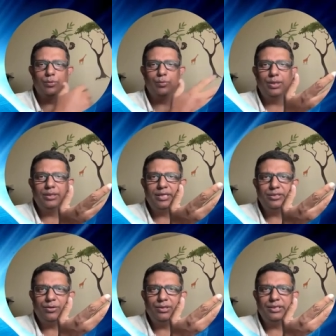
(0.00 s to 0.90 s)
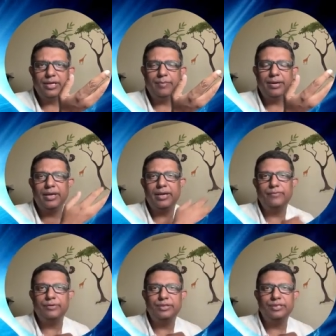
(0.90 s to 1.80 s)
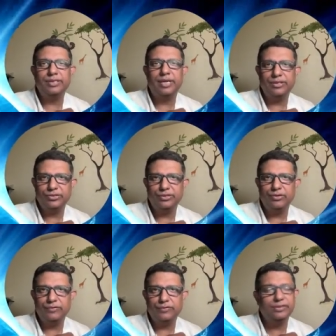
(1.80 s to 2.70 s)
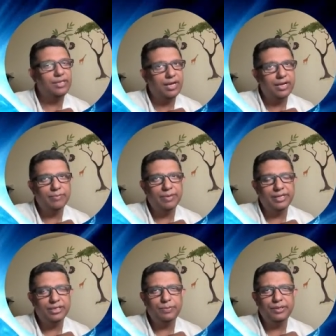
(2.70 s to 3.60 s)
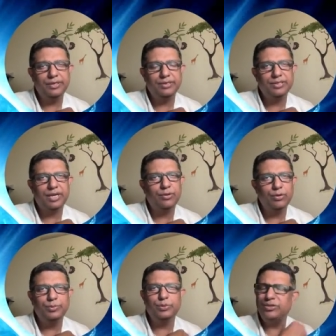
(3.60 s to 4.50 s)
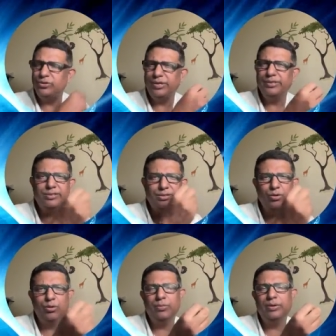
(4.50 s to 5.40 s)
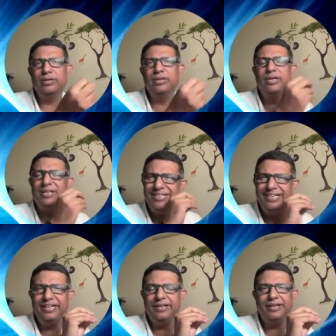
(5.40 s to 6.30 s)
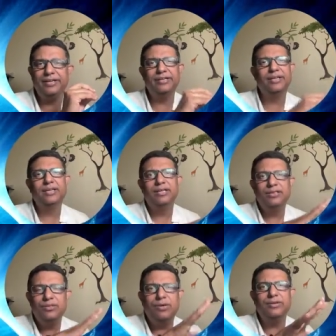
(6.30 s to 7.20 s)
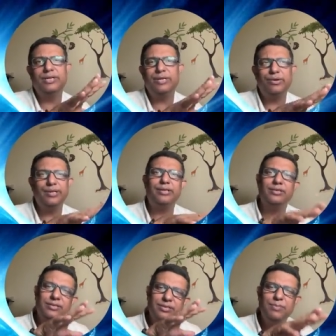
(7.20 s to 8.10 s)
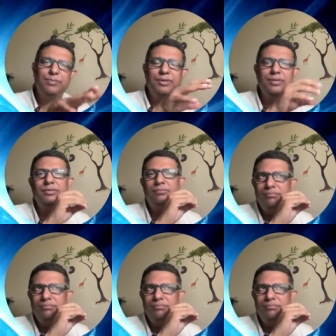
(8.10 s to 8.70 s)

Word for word: Well, that's all the time I had for this edition of the Aayanman Experience. I hope you enjoyed this slow burn, detailed, non rhetorical, simple